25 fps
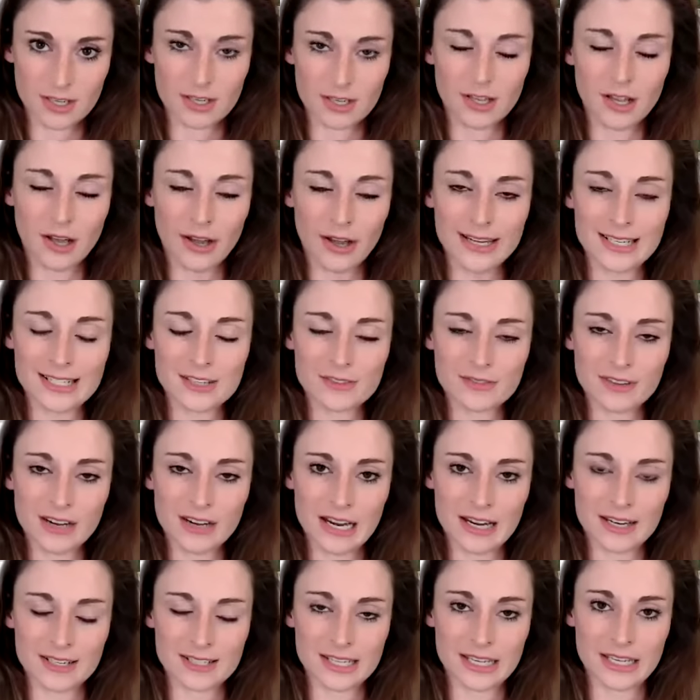nine
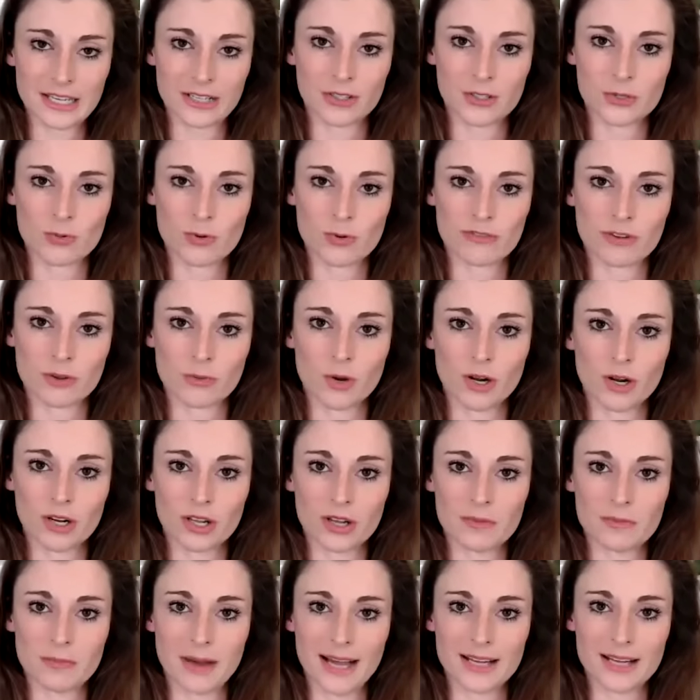civilians killed for every one
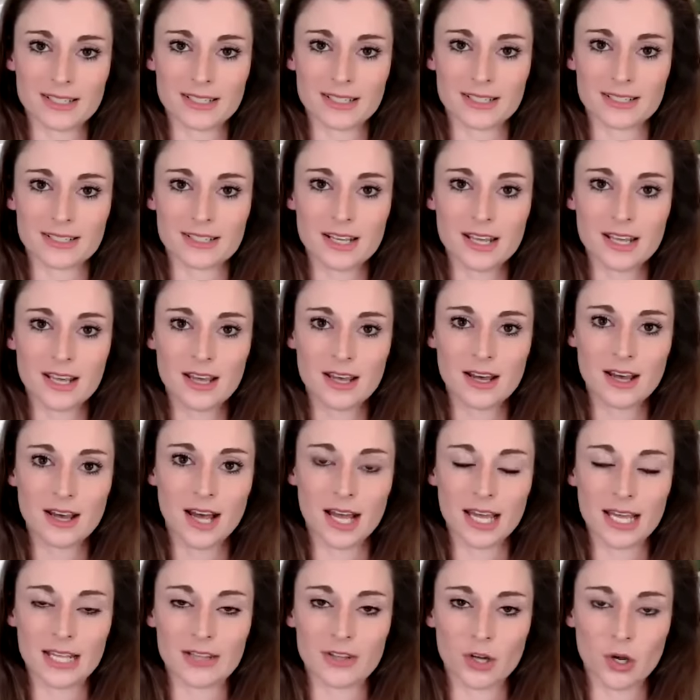combatant
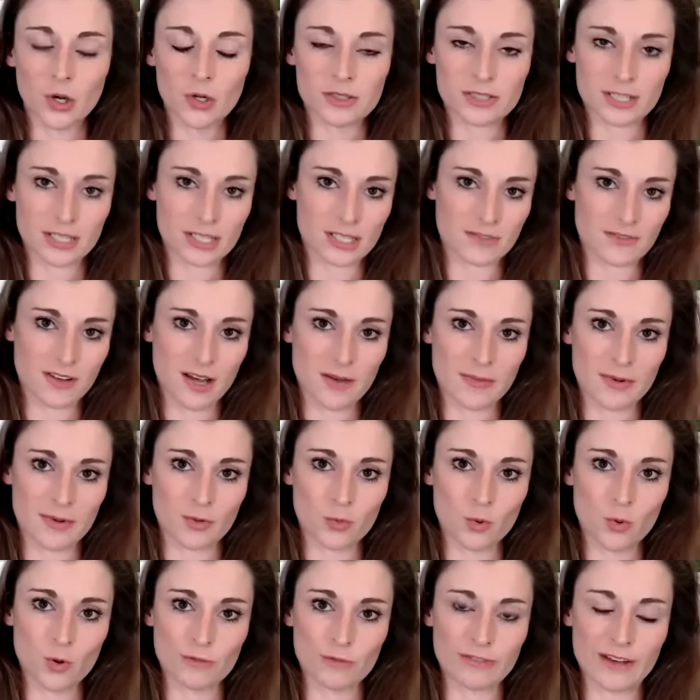in the context of
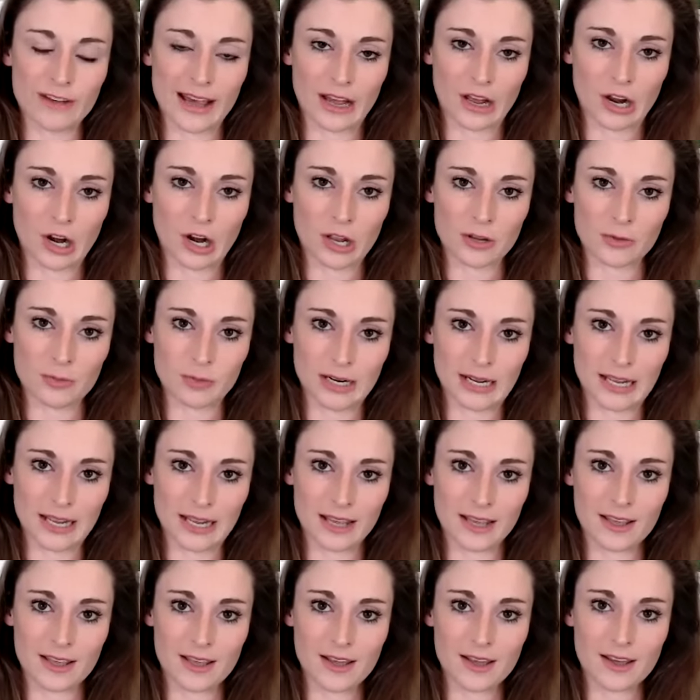urban warfare
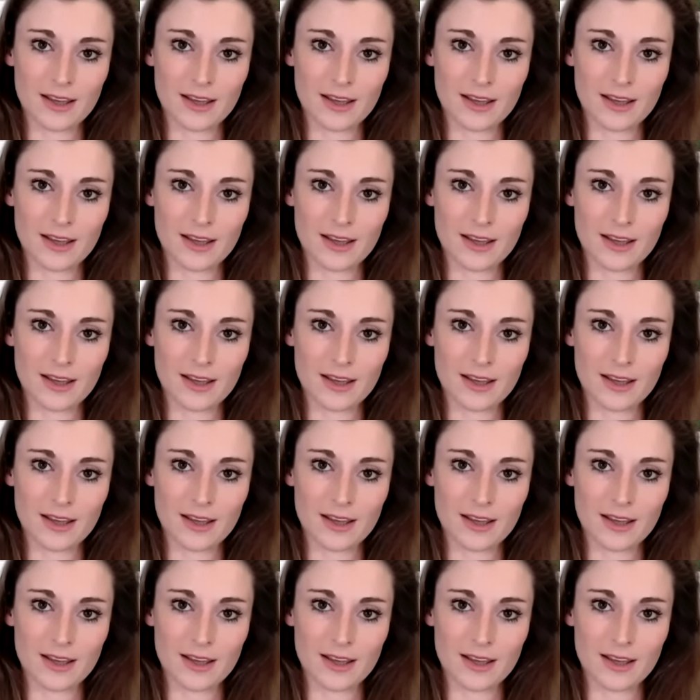globally,